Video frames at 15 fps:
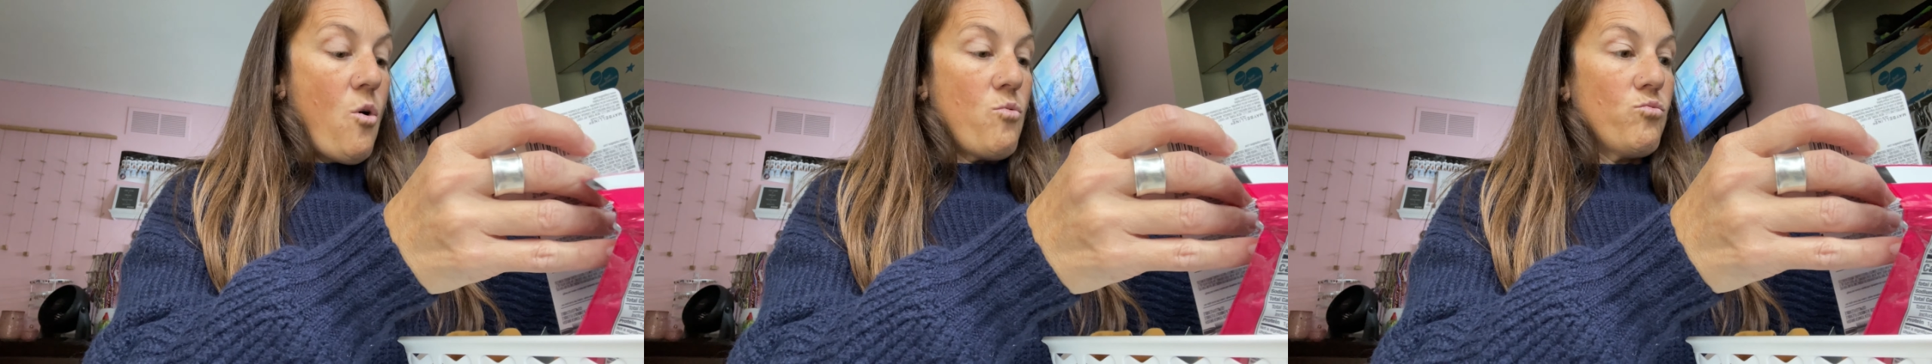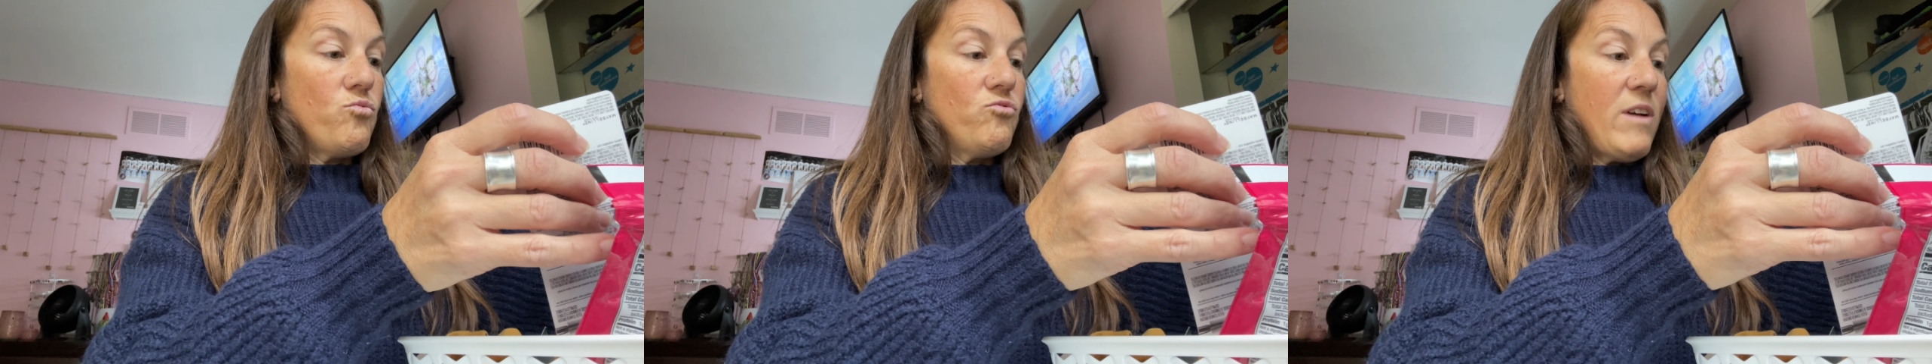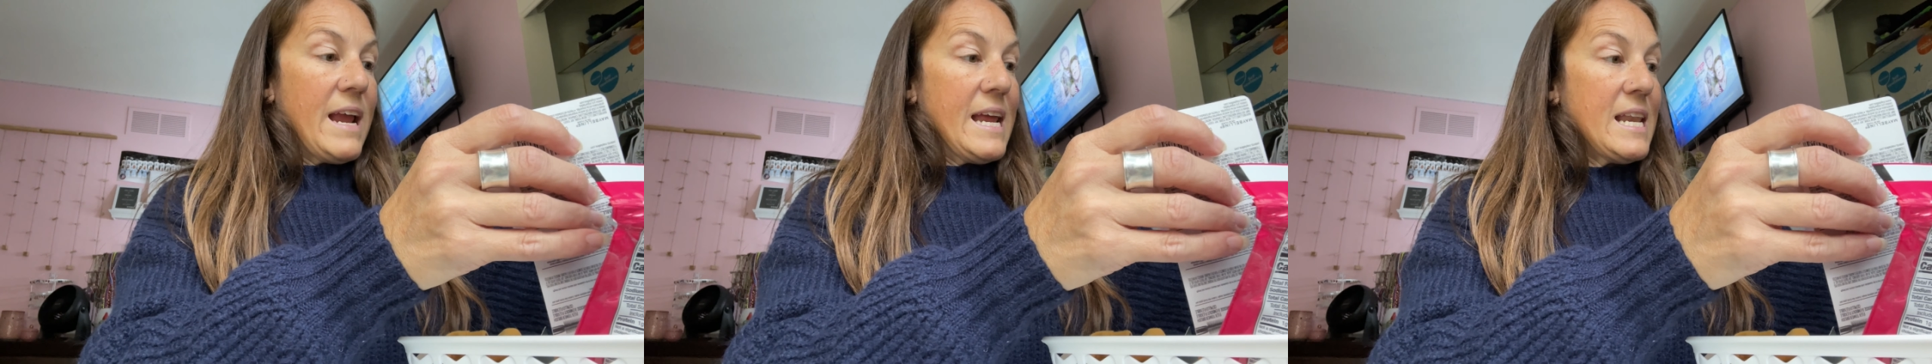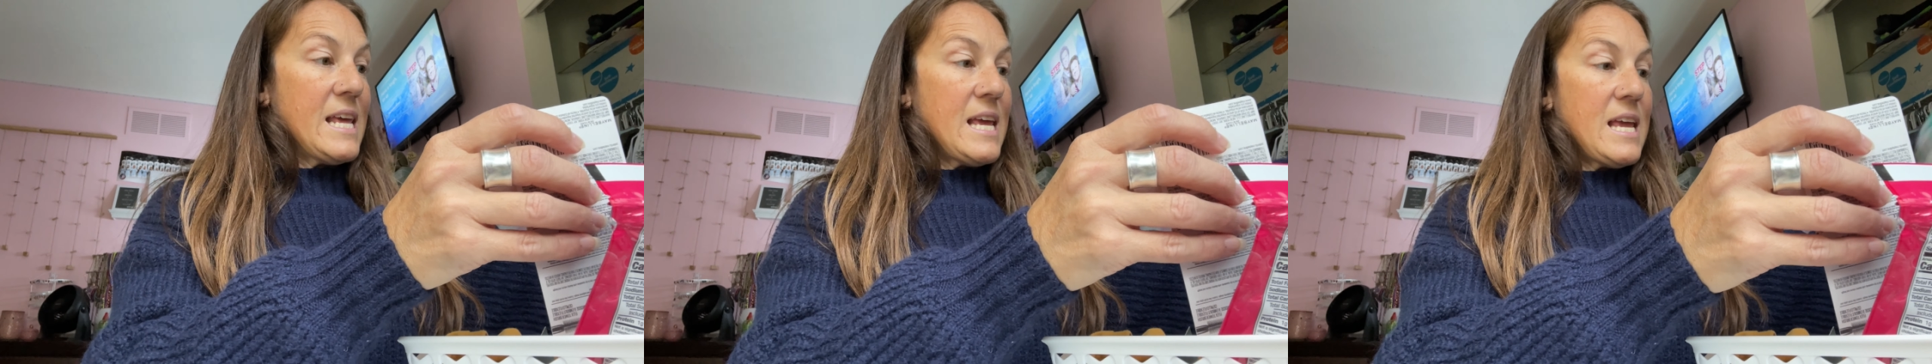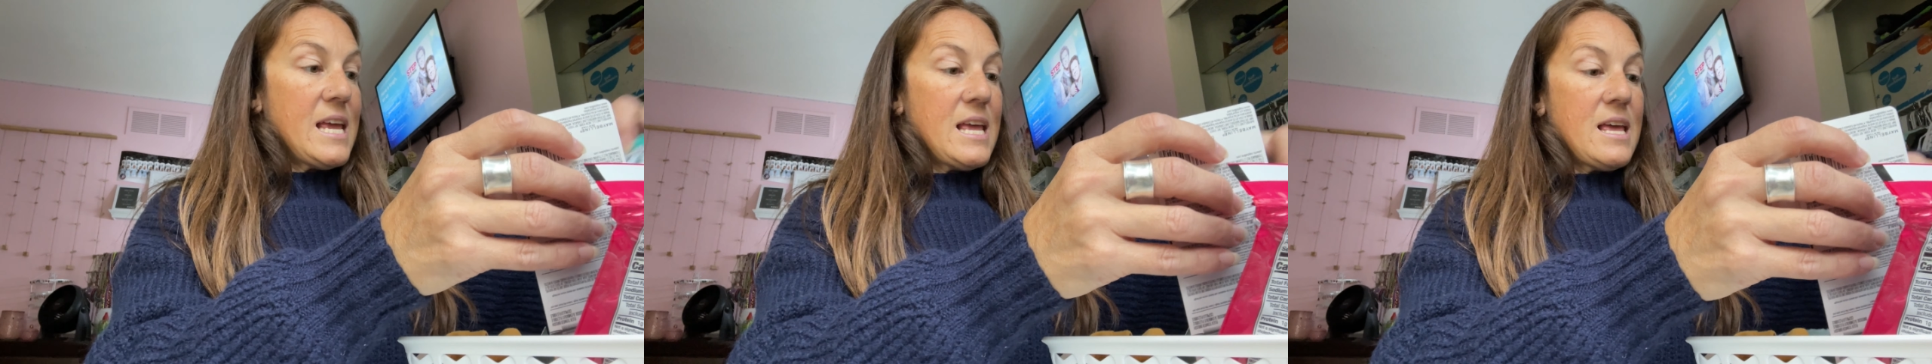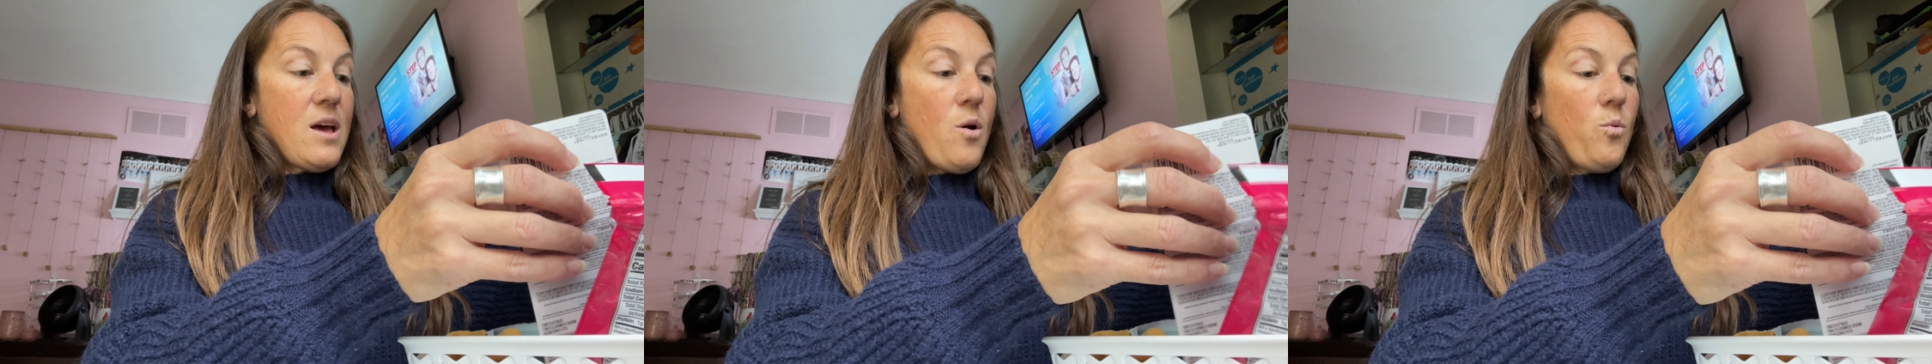rainy,